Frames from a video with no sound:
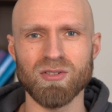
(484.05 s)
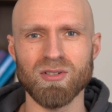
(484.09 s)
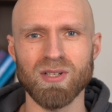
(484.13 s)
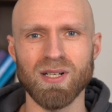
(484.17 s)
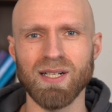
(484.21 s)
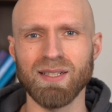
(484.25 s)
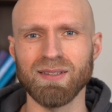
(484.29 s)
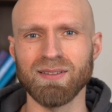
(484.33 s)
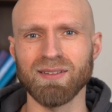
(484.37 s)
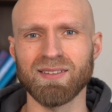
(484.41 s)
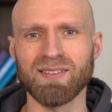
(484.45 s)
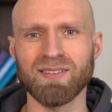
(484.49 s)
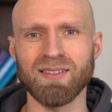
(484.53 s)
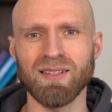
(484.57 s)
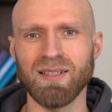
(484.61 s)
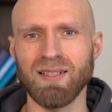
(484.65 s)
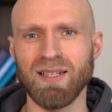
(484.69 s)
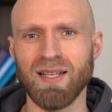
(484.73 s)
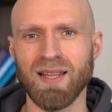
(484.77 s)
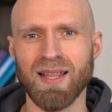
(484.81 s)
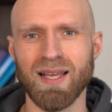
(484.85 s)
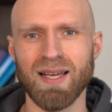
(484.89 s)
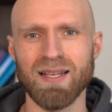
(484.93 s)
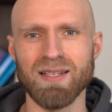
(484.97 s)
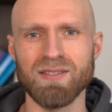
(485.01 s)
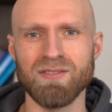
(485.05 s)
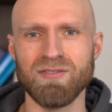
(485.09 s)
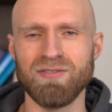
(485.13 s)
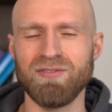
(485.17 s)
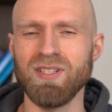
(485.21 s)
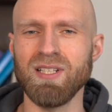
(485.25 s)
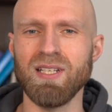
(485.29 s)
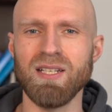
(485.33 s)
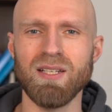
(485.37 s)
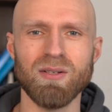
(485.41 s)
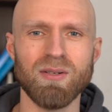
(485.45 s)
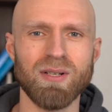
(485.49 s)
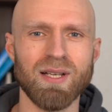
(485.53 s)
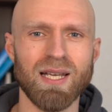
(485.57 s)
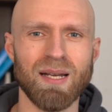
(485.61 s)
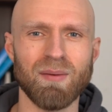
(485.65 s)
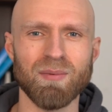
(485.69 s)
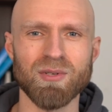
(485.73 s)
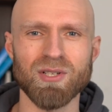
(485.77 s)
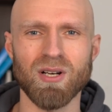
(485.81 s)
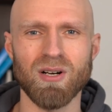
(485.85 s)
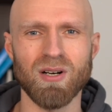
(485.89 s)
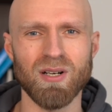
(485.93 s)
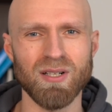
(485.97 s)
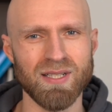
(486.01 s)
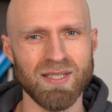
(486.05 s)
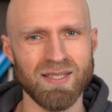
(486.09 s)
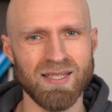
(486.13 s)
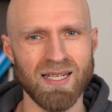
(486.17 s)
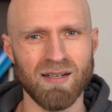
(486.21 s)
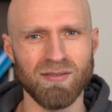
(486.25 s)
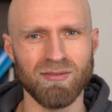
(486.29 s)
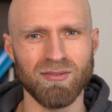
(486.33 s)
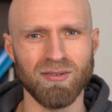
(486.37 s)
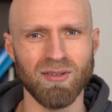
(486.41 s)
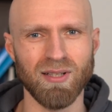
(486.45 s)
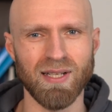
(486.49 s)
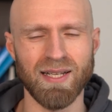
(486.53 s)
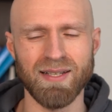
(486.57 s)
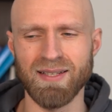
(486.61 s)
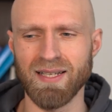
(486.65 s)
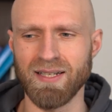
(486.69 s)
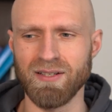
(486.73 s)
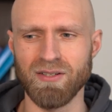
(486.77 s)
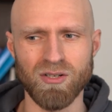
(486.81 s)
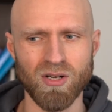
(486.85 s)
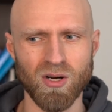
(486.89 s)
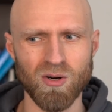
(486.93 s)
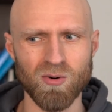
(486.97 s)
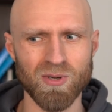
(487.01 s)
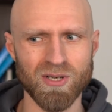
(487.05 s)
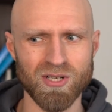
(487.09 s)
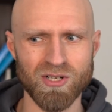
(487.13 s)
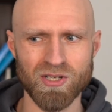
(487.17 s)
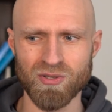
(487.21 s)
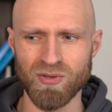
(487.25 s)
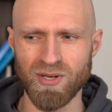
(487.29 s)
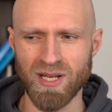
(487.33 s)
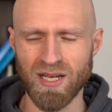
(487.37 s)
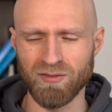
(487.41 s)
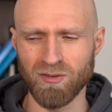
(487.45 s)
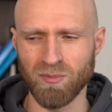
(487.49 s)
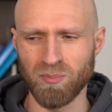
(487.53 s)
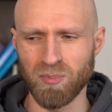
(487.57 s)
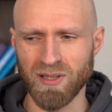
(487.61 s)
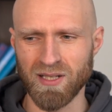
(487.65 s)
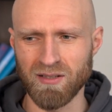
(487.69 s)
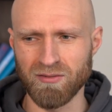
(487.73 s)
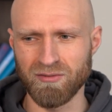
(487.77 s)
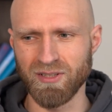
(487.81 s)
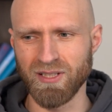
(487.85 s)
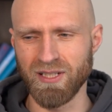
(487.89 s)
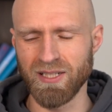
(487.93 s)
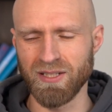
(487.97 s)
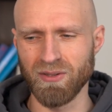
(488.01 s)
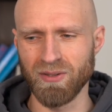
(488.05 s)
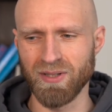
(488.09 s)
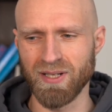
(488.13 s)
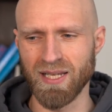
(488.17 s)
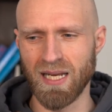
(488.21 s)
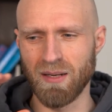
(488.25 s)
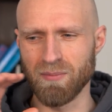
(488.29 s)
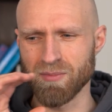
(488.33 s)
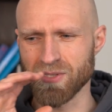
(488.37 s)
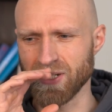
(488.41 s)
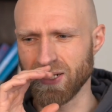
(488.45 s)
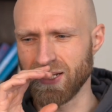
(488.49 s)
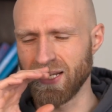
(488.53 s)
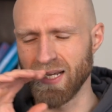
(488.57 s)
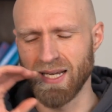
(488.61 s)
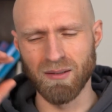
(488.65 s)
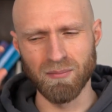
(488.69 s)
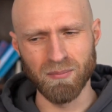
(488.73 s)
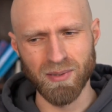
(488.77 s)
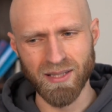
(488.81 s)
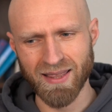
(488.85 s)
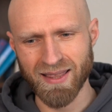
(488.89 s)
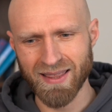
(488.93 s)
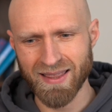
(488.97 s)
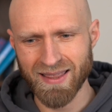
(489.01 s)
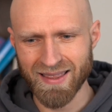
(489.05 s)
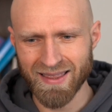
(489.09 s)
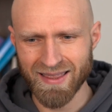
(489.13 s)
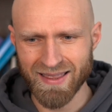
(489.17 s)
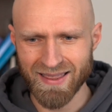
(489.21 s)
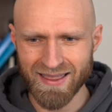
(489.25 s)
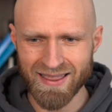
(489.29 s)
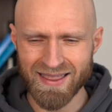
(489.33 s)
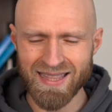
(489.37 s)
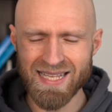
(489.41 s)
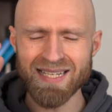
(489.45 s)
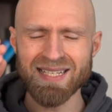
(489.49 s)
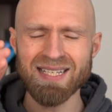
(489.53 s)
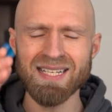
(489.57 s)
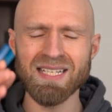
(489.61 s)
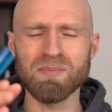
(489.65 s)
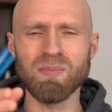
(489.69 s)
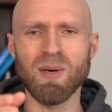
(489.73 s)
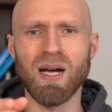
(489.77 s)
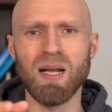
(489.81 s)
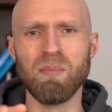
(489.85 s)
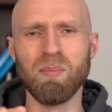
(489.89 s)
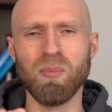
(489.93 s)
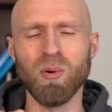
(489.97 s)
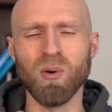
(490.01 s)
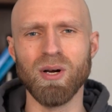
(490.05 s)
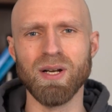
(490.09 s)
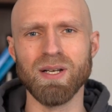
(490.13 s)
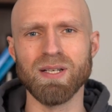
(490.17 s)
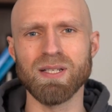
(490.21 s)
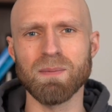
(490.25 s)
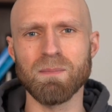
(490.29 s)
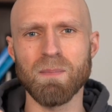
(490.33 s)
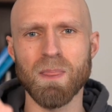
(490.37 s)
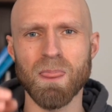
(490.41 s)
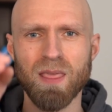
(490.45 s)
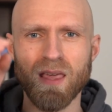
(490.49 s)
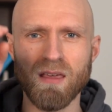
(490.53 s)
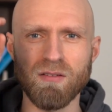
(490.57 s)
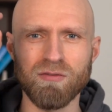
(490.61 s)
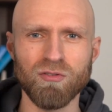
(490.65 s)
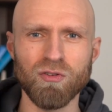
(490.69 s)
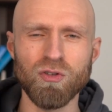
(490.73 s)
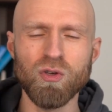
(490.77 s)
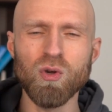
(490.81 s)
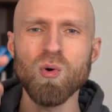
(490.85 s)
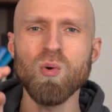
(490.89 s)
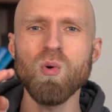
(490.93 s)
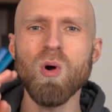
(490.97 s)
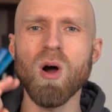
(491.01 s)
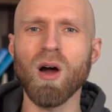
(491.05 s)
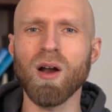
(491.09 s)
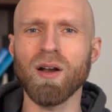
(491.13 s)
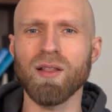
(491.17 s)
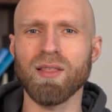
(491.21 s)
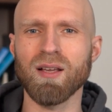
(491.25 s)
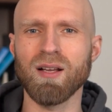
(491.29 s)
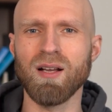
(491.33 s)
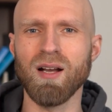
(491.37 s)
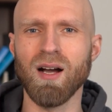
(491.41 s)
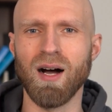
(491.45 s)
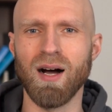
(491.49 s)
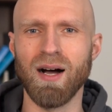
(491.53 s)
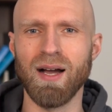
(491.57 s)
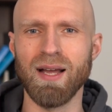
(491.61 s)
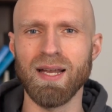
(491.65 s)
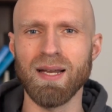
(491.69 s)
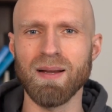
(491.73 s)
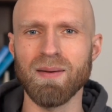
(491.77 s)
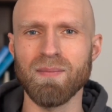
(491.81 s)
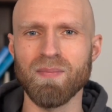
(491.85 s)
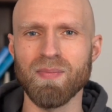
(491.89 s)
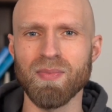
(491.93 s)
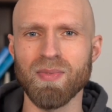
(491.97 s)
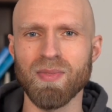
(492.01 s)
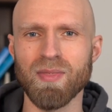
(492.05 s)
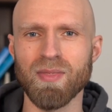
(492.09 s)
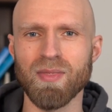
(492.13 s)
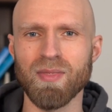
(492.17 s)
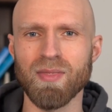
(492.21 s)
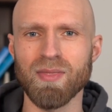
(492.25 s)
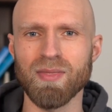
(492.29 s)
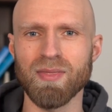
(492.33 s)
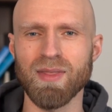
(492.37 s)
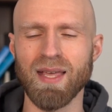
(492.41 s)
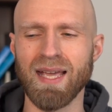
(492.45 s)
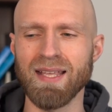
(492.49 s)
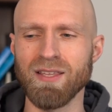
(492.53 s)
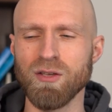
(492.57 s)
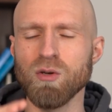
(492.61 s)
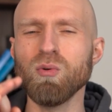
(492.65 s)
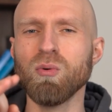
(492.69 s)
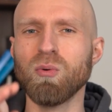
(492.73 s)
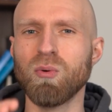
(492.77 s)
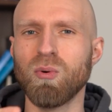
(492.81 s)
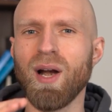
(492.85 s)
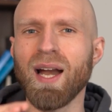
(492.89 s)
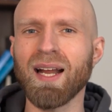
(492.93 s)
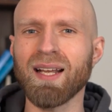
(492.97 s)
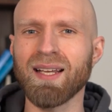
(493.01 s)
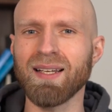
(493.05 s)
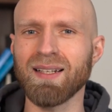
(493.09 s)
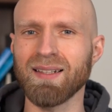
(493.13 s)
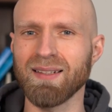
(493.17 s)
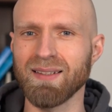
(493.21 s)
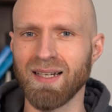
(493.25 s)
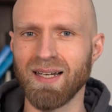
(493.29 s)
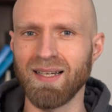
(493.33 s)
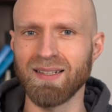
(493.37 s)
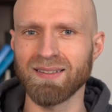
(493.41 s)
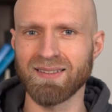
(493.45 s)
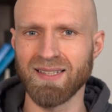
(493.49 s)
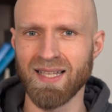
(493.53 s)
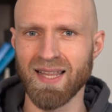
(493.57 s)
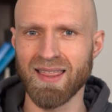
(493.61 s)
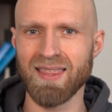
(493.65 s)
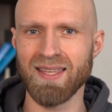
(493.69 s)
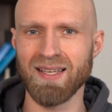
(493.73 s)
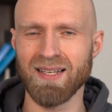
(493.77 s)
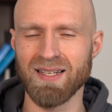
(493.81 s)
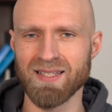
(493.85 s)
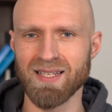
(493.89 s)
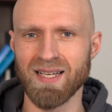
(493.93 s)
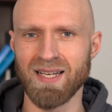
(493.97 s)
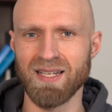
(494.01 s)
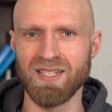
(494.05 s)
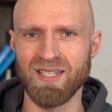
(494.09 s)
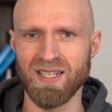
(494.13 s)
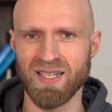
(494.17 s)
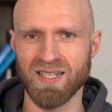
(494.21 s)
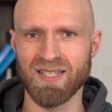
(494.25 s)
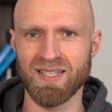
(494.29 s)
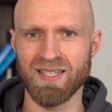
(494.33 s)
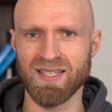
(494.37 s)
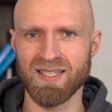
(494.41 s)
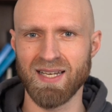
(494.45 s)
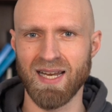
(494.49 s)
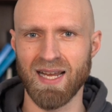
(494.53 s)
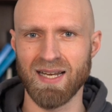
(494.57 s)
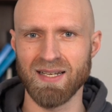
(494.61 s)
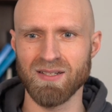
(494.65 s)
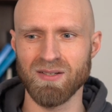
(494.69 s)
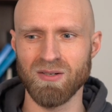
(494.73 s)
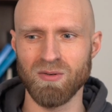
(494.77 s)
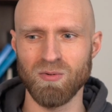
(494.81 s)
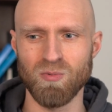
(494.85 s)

trying to say that video games are the devil and that no one should ever play video games again. But this is my point. If you are the guy and you recognize the things I just said,